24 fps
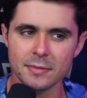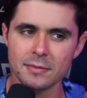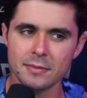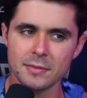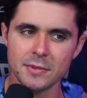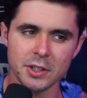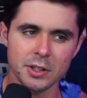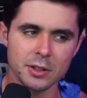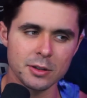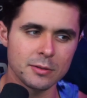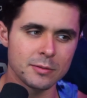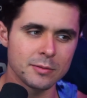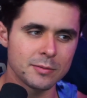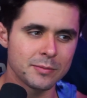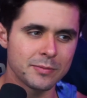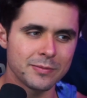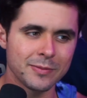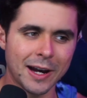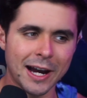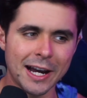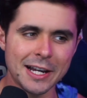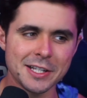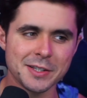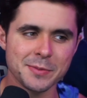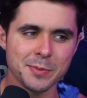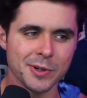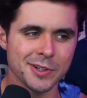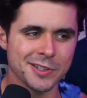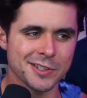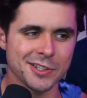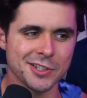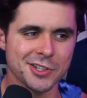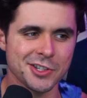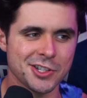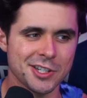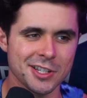Dude. Iceberg's
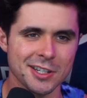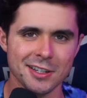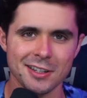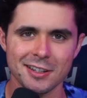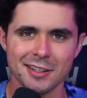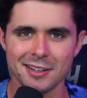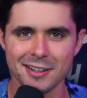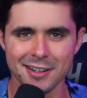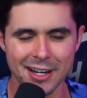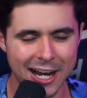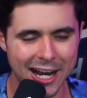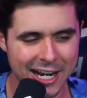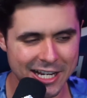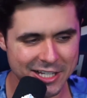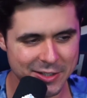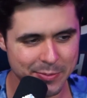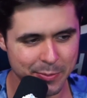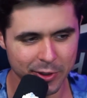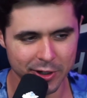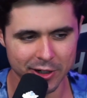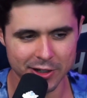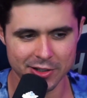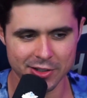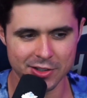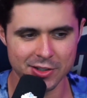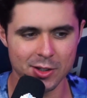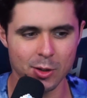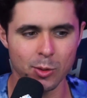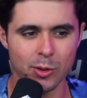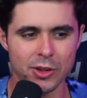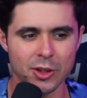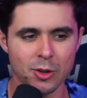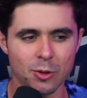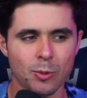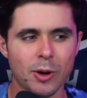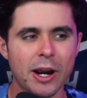a G. Iceberg is so
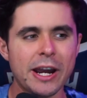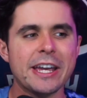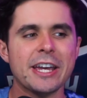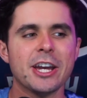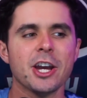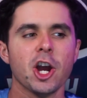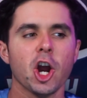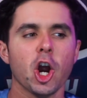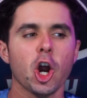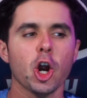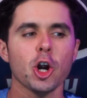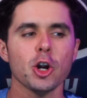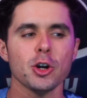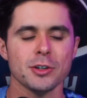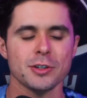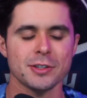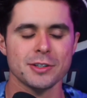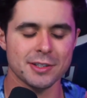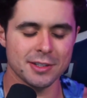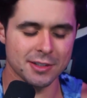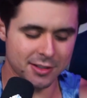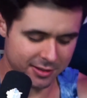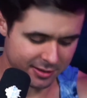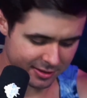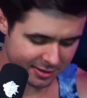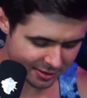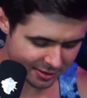in the right, it hurts.